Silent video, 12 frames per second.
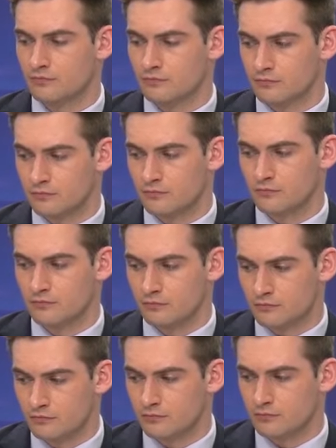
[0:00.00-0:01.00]

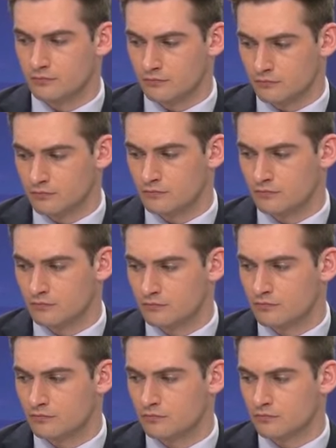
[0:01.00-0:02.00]

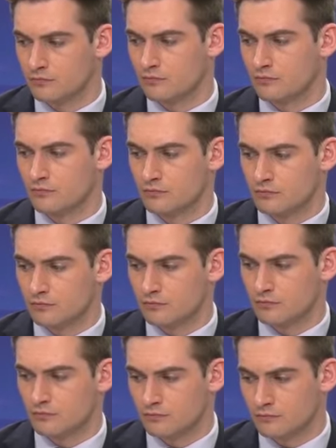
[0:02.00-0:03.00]

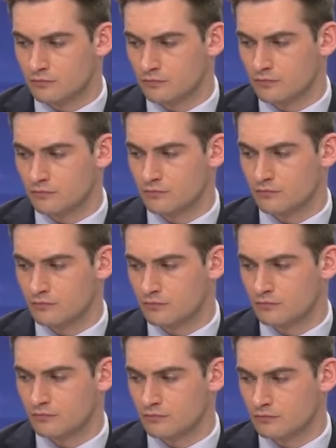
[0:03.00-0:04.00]

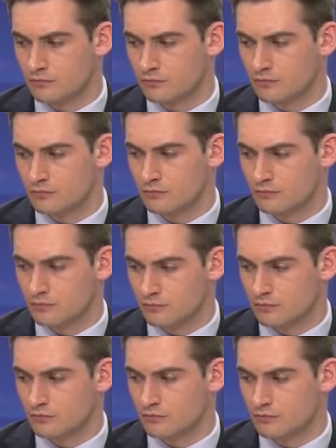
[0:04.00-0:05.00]

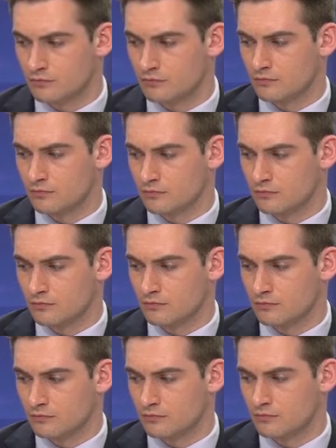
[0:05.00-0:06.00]

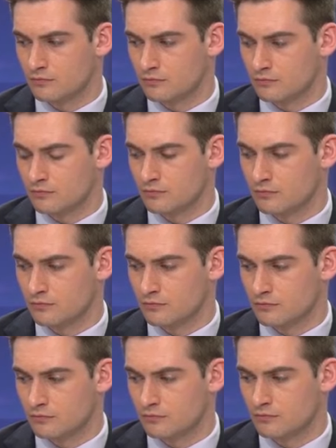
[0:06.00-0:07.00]

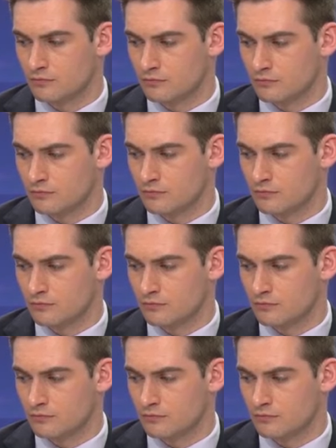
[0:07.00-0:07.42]
No words are spoken by the person on screen.